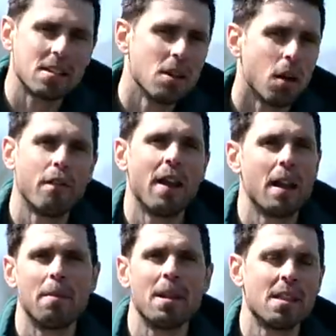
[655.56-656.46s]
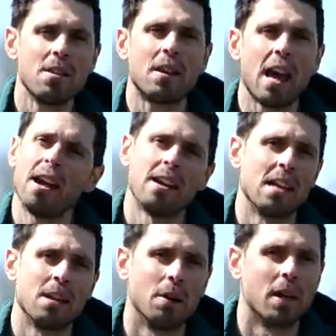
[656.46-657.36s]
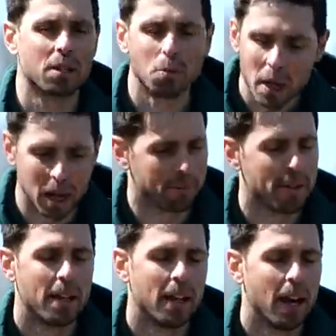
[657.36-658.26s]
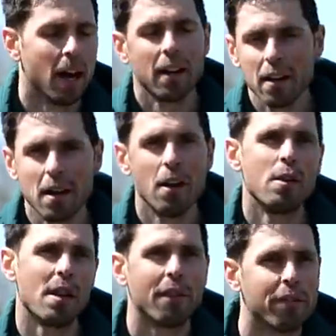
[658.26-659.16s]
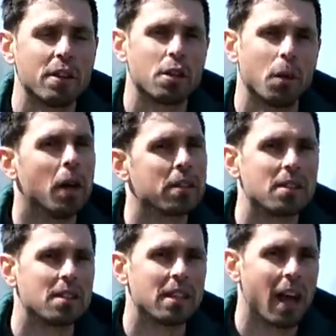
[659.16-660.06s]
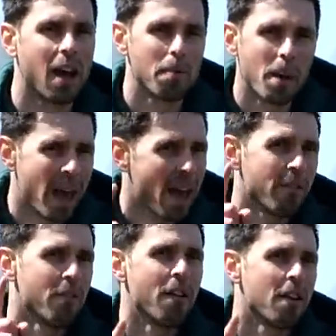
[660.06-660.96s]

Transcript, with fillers: is not available in the UK, I hear you ask? Well, I don't know the official answer to that, but I have a